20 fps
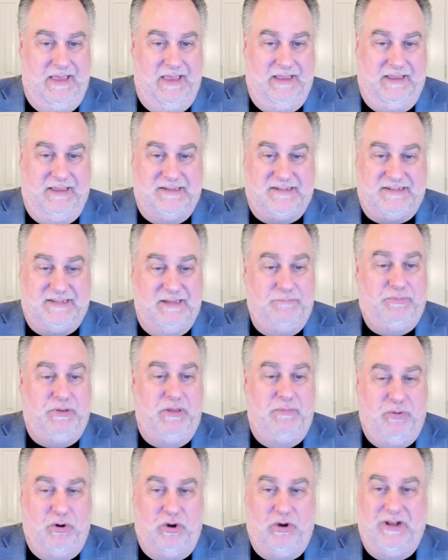Because simply
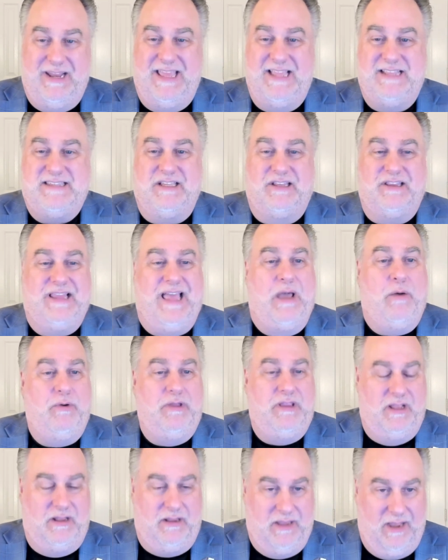put, it's
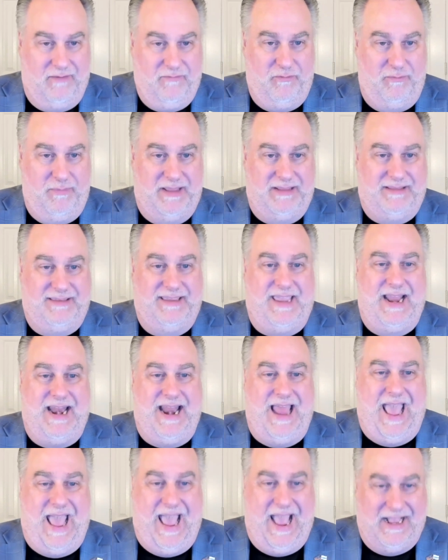allowing the government to
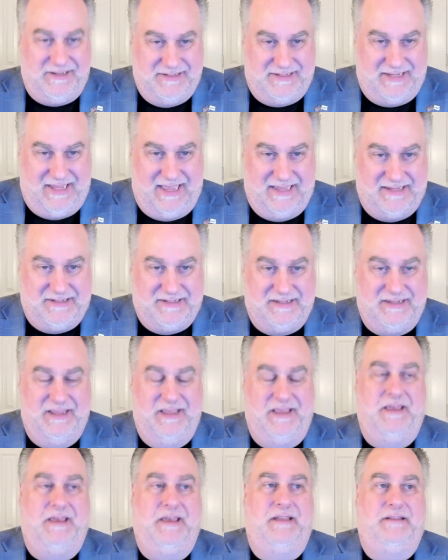get access
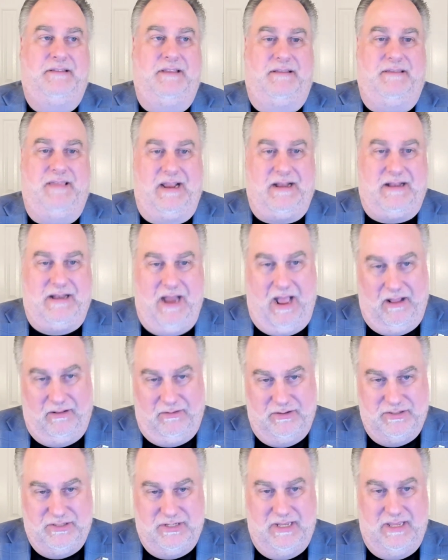to
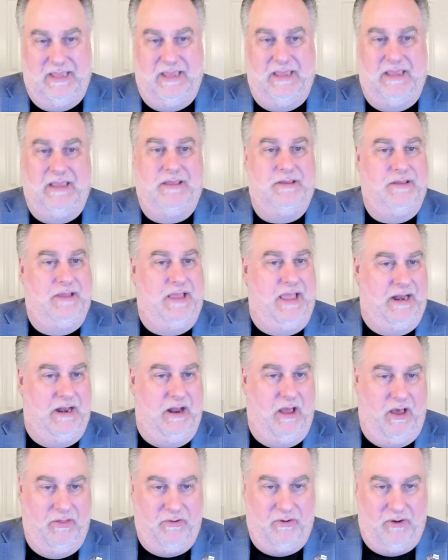technology and
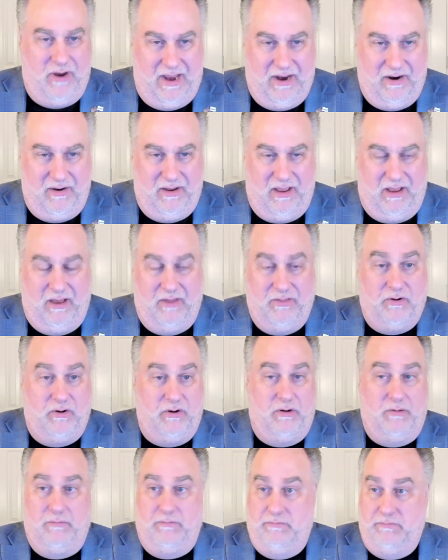
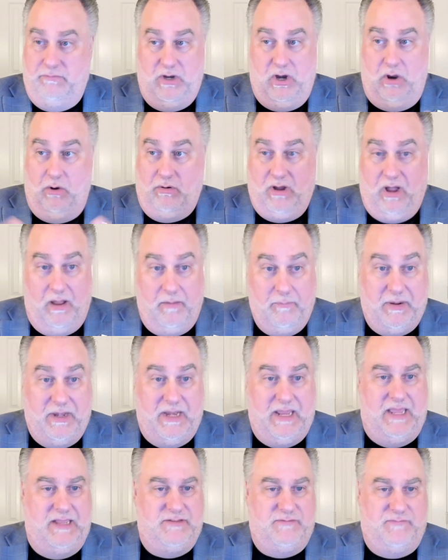other companies,